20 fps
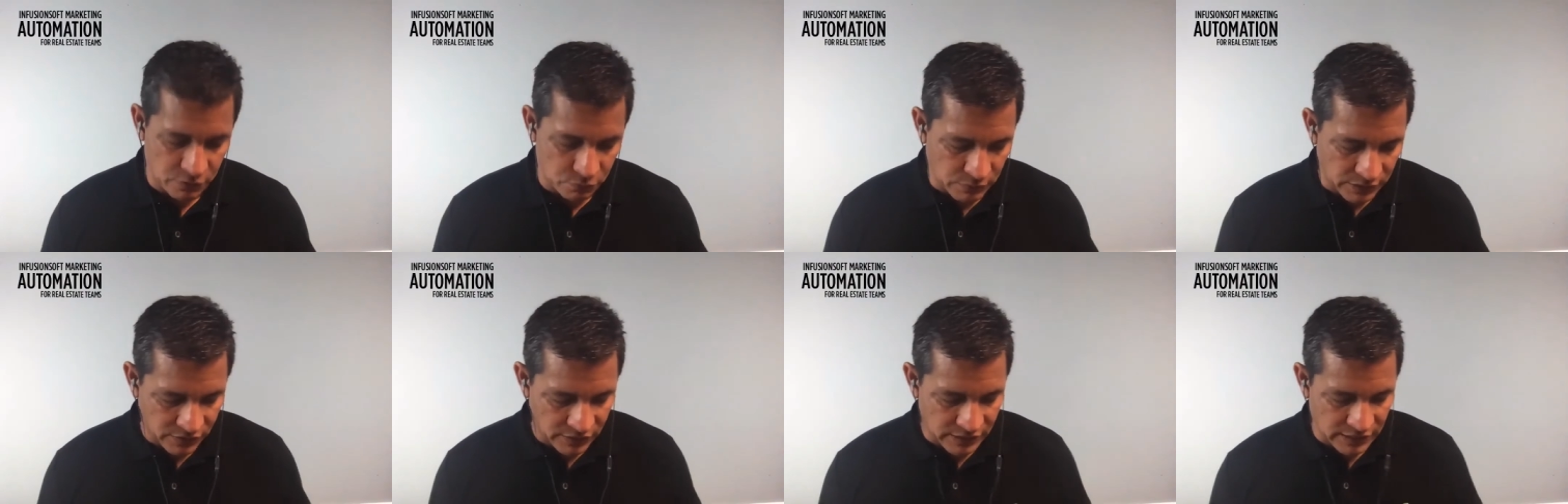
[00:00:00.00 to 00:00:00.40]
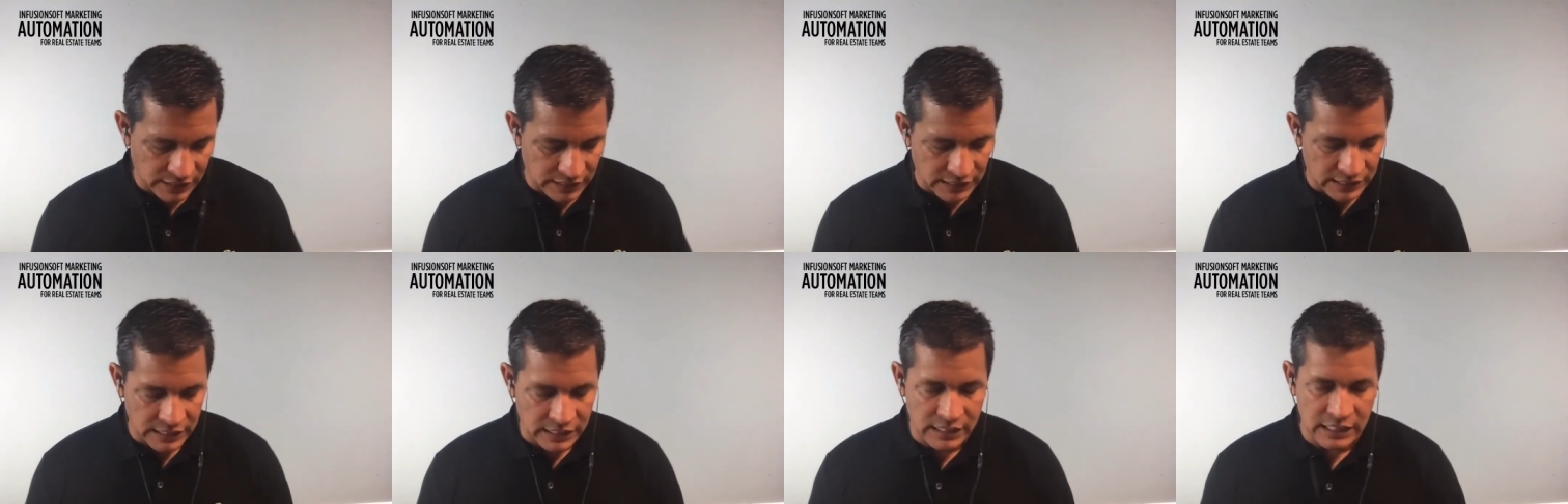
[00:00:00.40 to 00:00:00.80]
with you
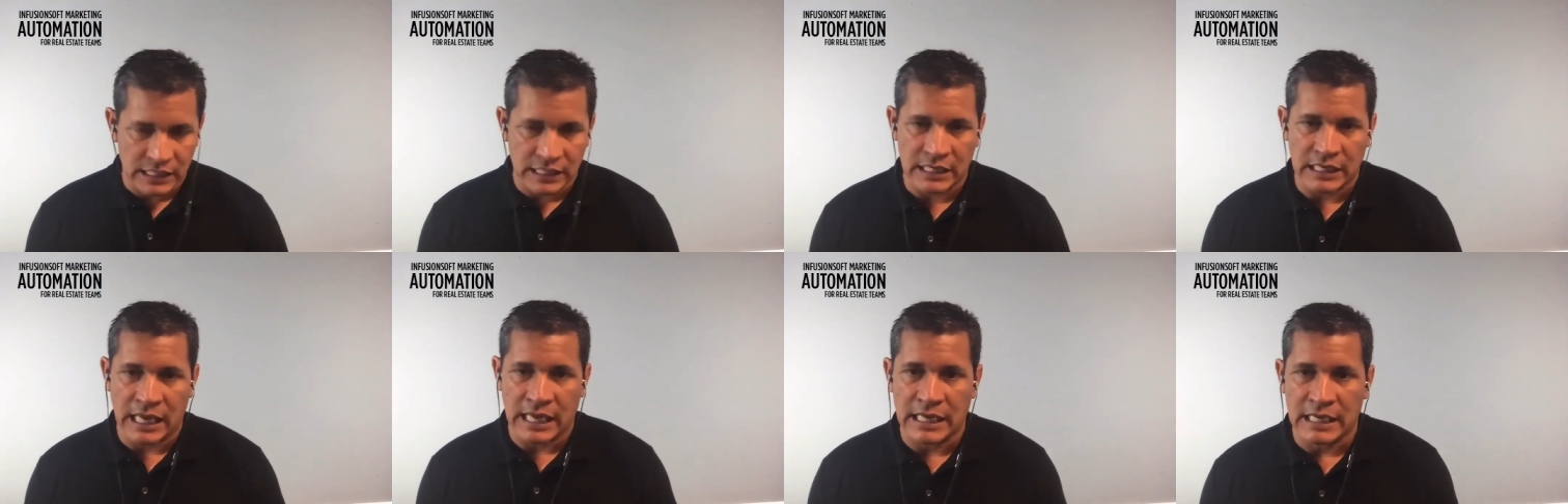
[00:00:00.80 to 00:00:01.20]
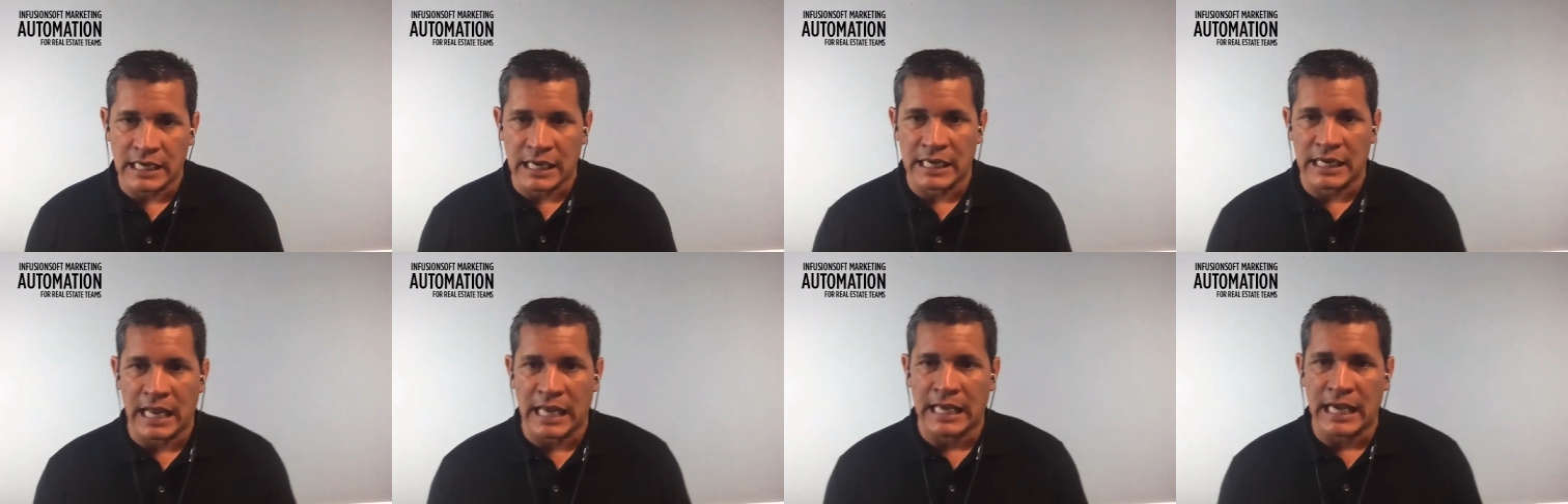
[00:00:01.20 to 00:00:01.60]
and
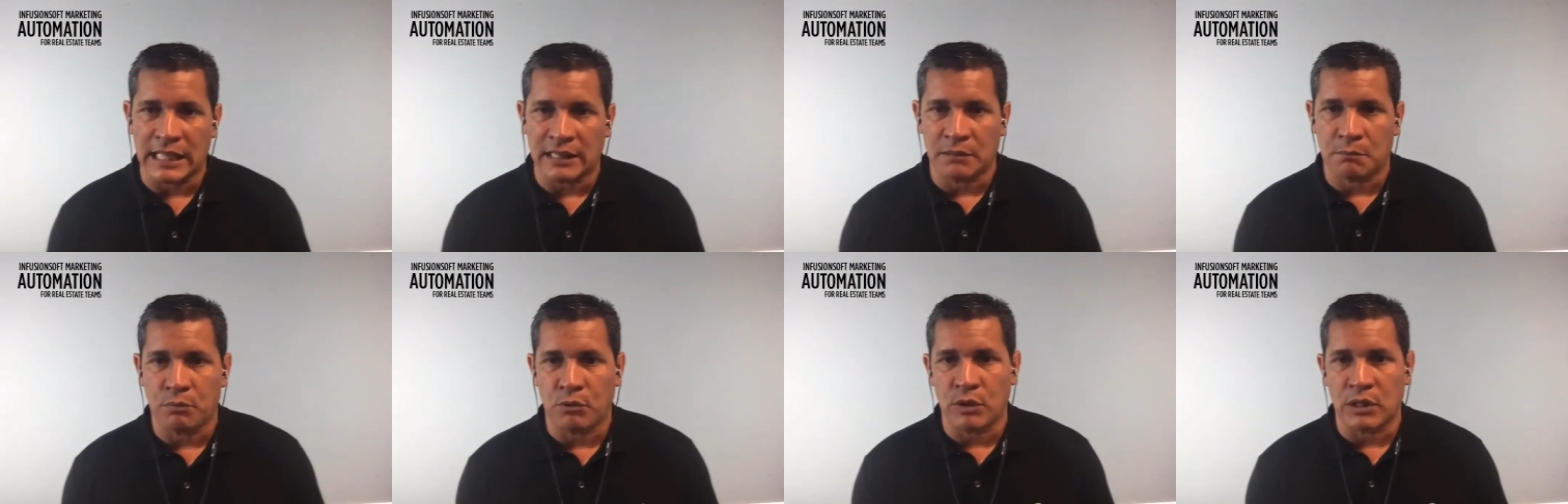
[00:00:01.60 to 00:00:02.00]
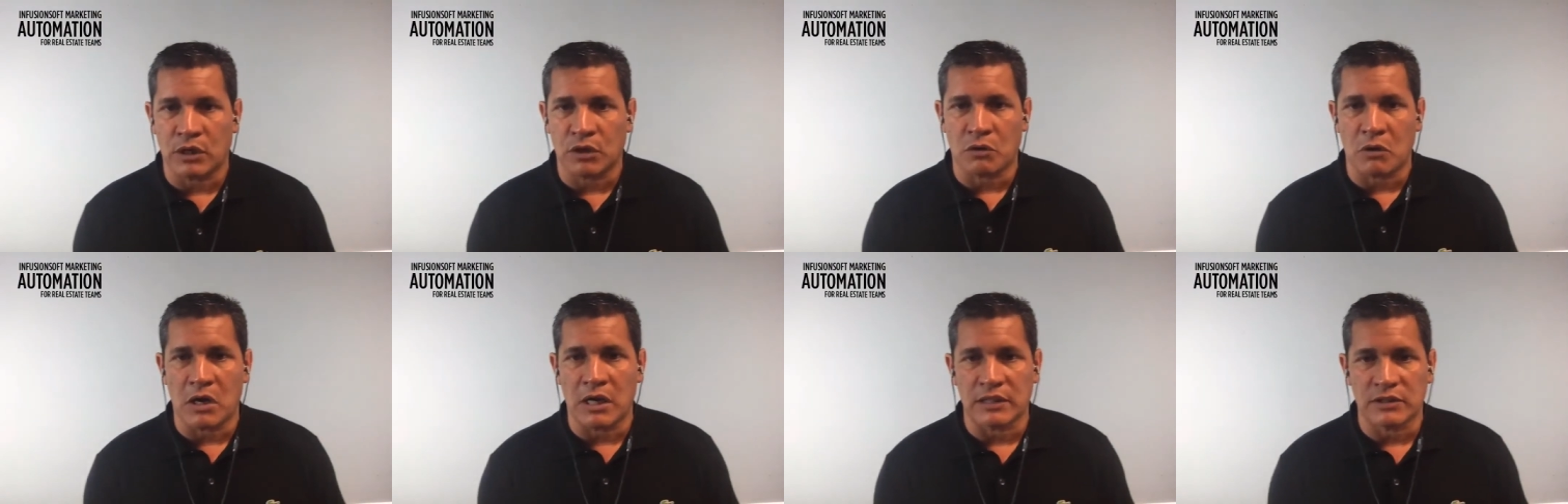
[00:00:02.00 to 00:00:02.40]
I got the point
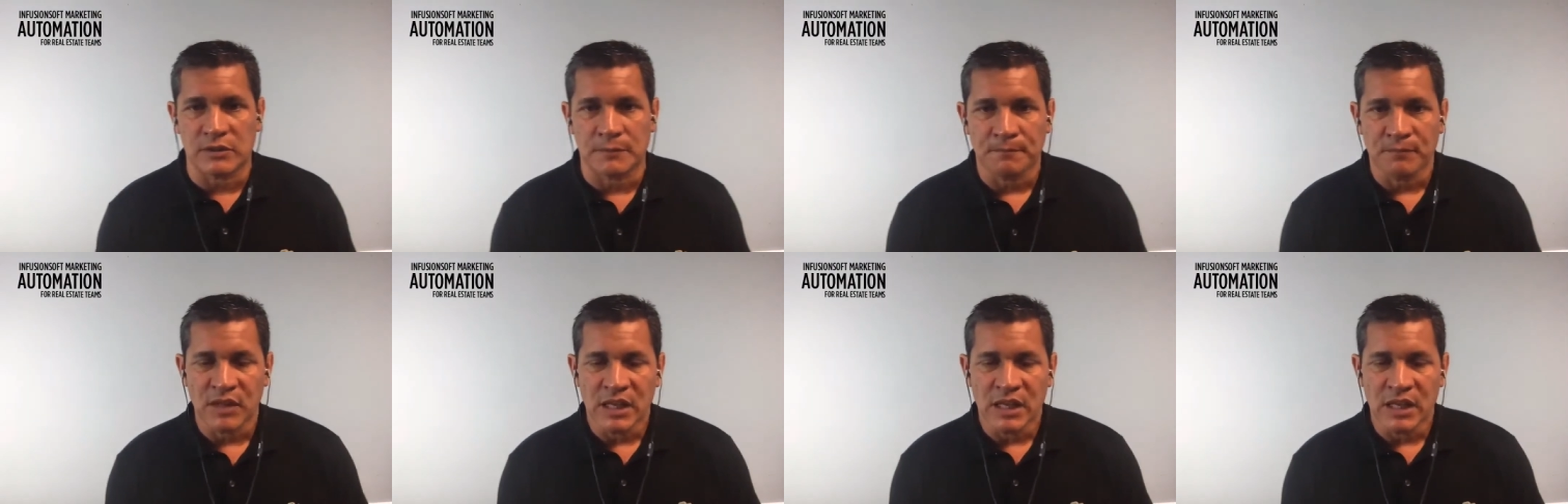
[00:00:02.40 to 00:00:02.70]
across.